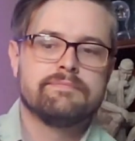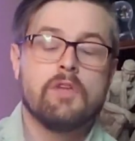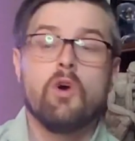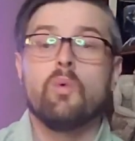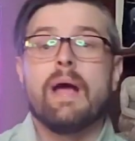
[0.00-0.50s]

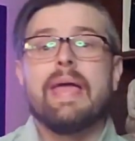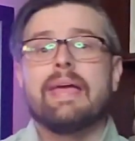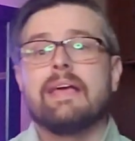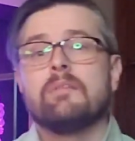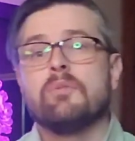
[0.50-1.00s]
Oh,
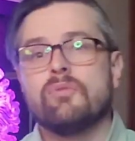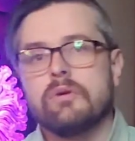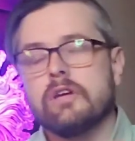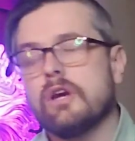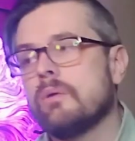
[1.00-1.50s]
and before
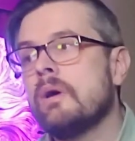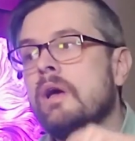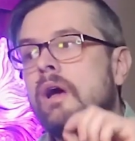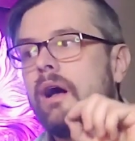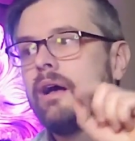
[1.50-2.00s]
you go,
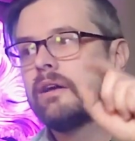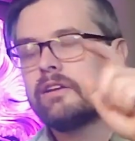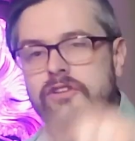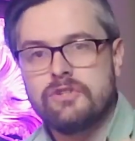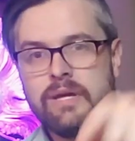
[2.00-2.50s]

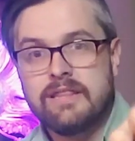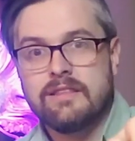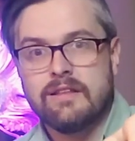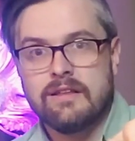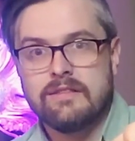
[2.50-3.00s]
could you hit
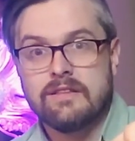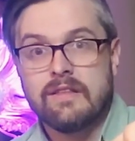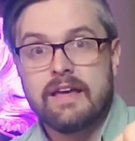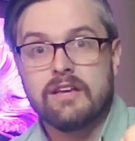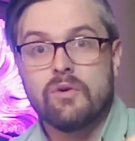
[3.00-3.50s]
the
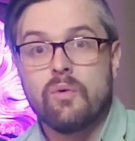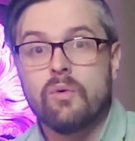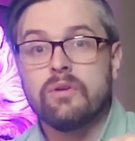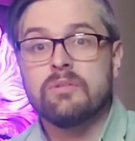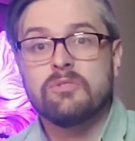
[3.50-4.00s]
like
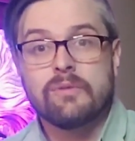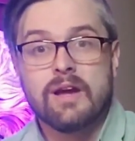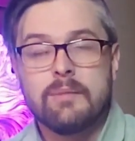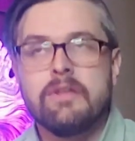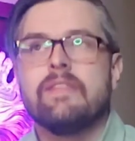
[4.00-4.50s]
or
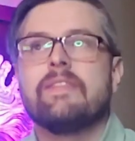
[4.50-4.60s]
subscribe?